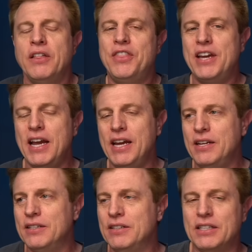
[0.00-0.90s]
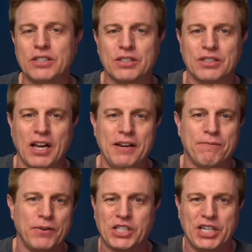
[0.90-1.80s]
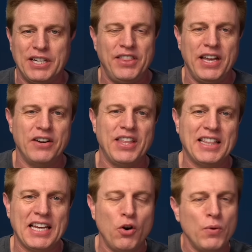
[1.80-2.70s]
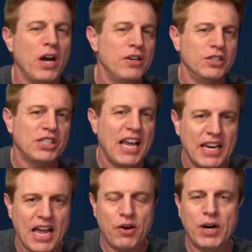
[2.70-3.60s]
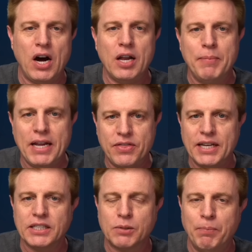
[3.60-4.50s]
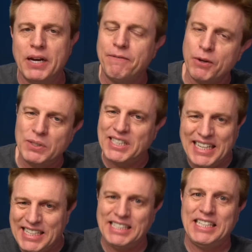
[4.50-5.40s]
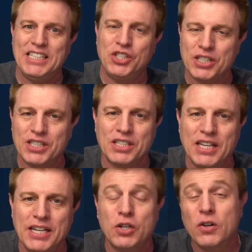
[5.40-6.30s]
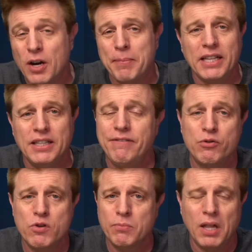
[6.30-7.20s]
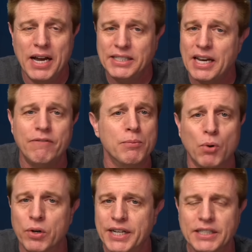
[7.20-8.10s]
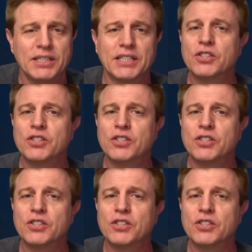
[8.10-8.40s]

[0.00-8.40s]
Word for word: they there's a friction in there that they don't understand how to automate things. But if it was easy just to say, turn on my living room lights every morning at six